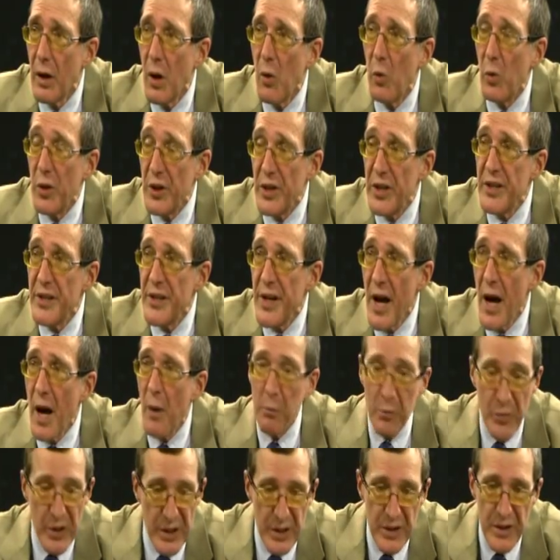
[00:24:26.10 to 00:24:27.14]
We did
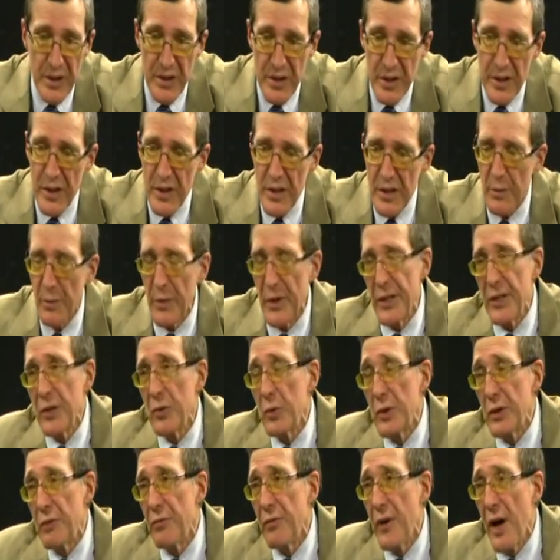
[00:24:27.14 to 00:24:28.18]
not beat the system until
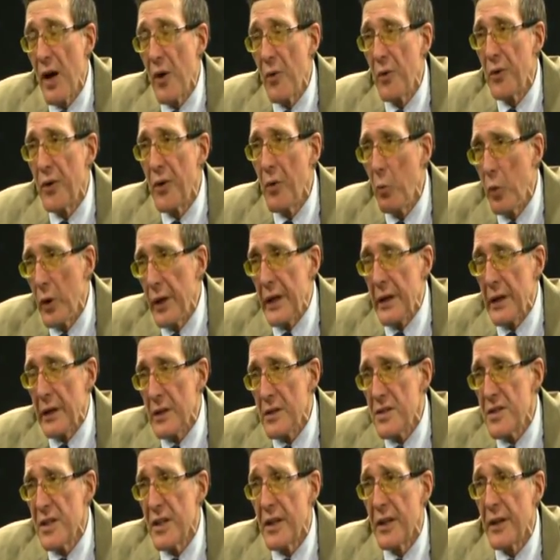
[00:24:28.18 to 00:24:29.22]
we found the
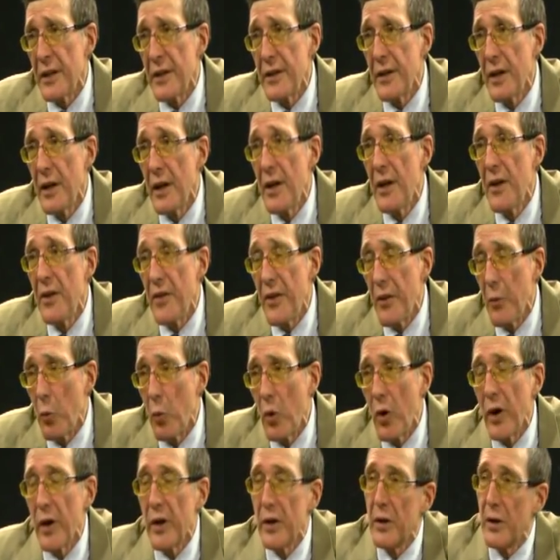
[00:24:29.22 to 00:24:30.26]
weakness in it that
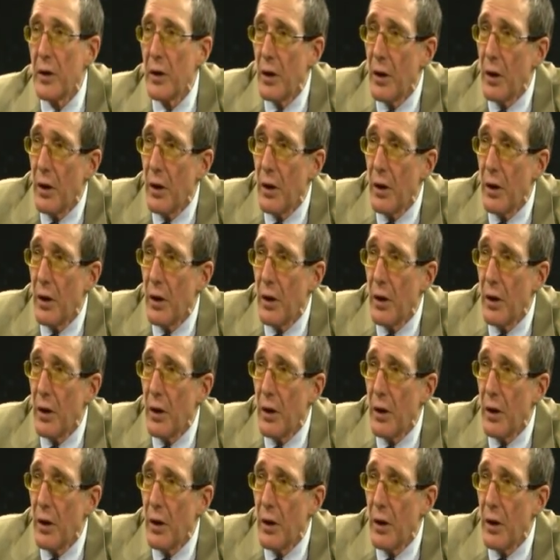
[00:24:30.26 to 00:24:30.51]
worked.